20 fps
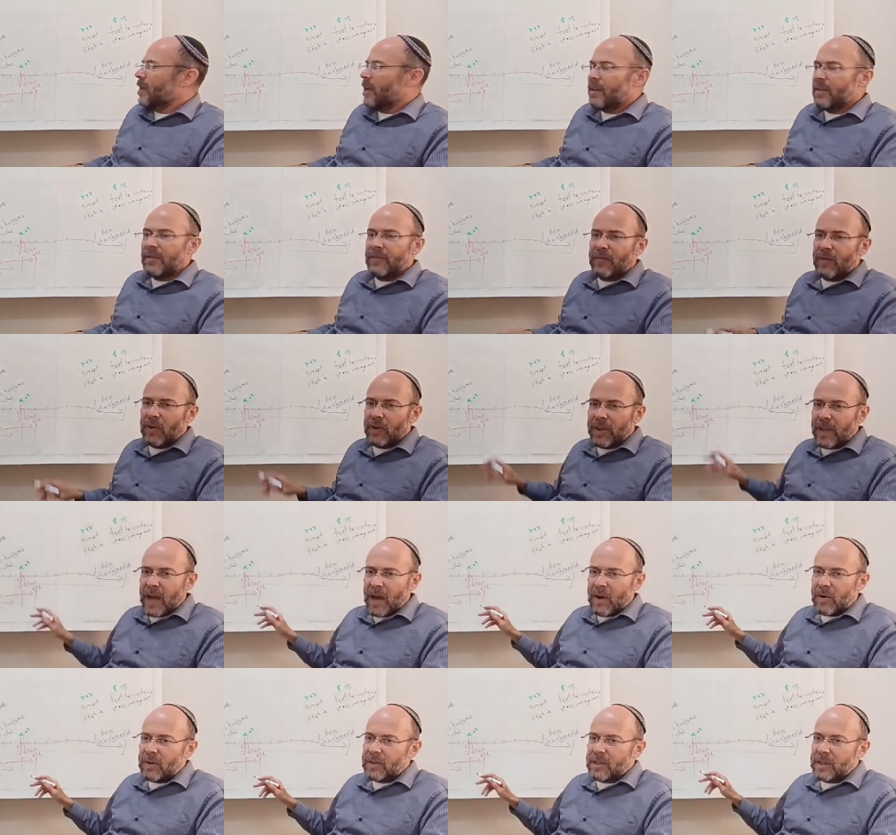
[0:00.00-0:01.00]
and the fourth
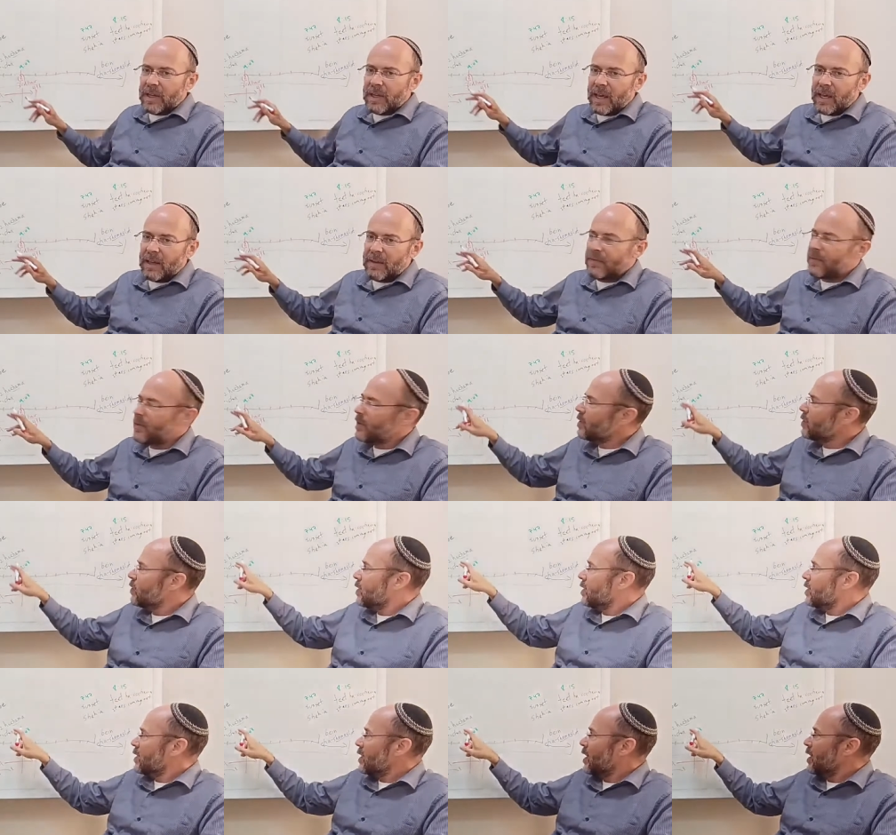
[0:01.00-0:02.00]
hour today. If this
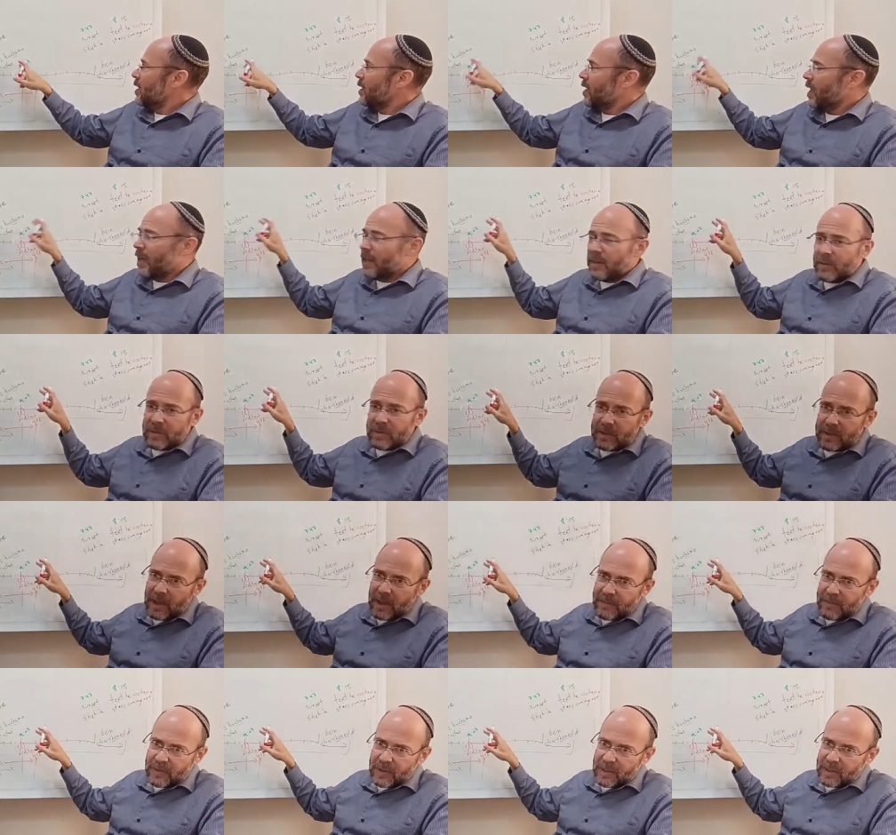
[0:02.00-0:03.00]
was
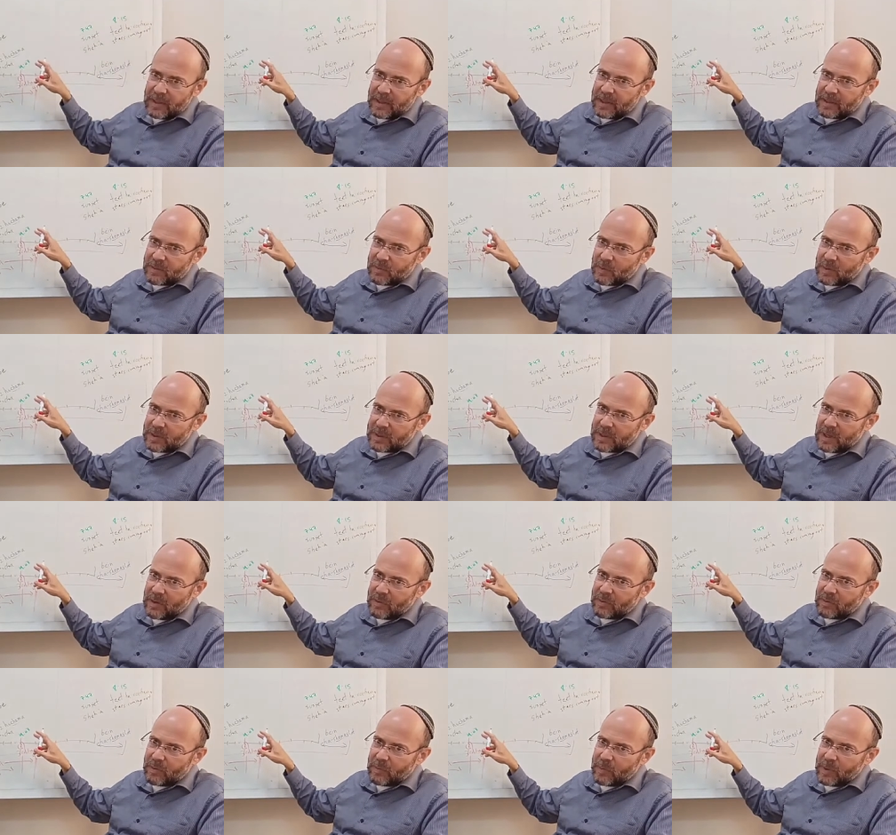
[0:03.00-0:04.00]
9:07, this works
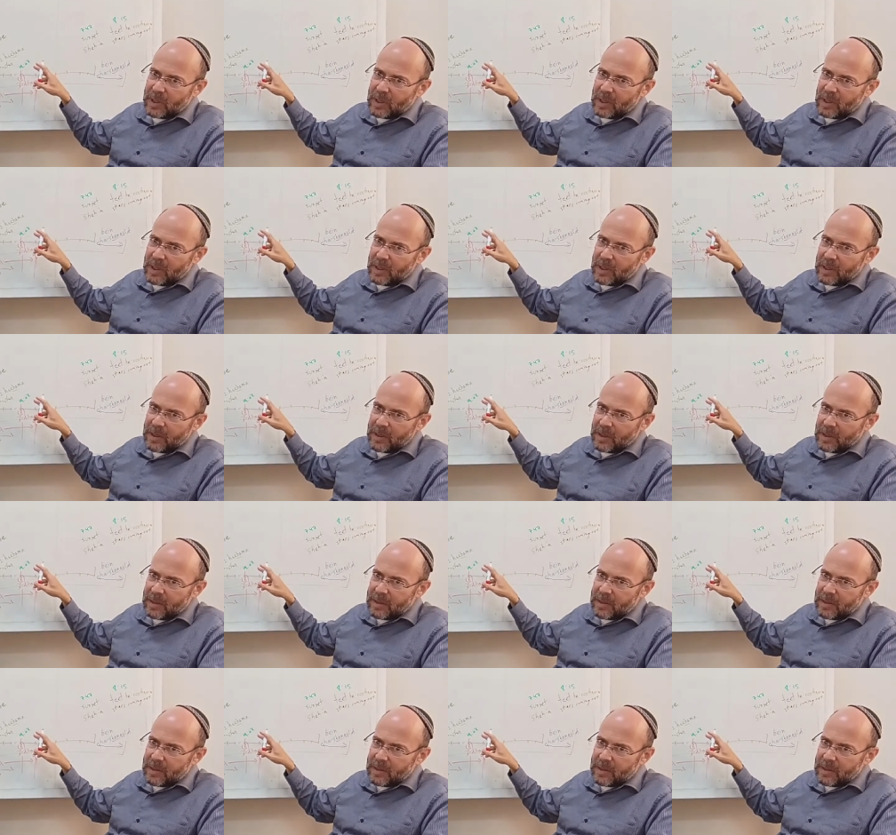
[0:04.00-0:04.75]
out to be